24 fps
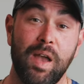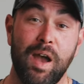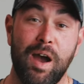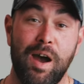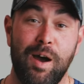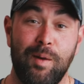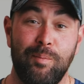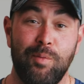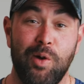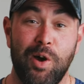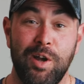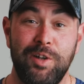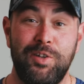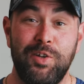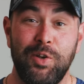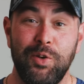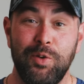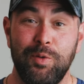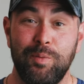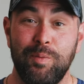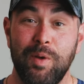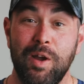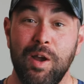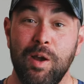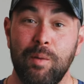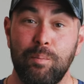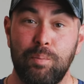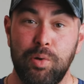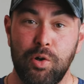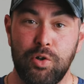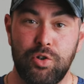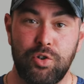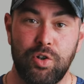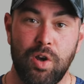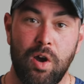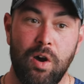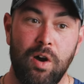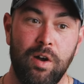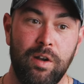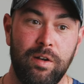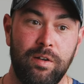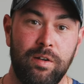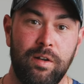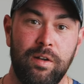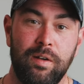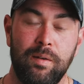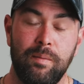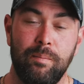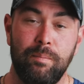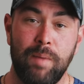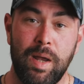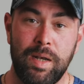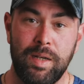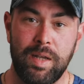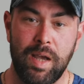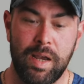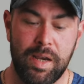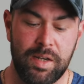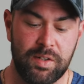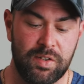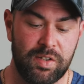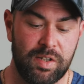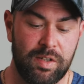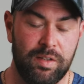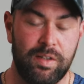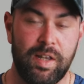I do push on Mondays.